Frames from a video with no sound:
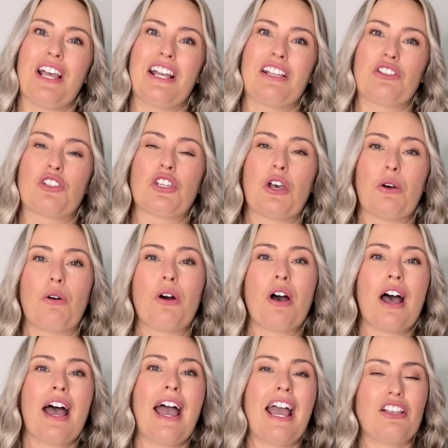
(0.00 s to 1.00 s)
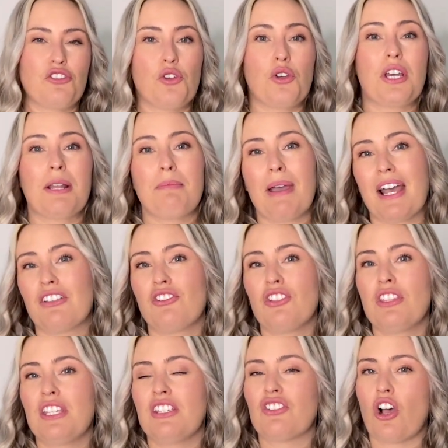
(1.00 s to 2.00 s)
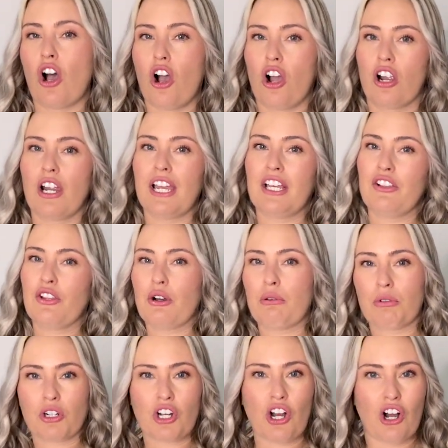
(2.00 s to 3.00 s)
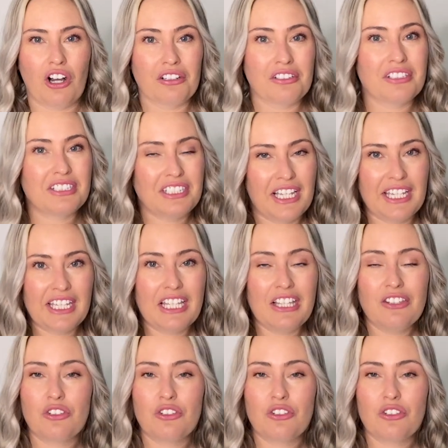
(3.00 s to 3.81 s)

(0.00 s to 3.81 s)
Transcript: So as you can imagine, these are a lower cost legging.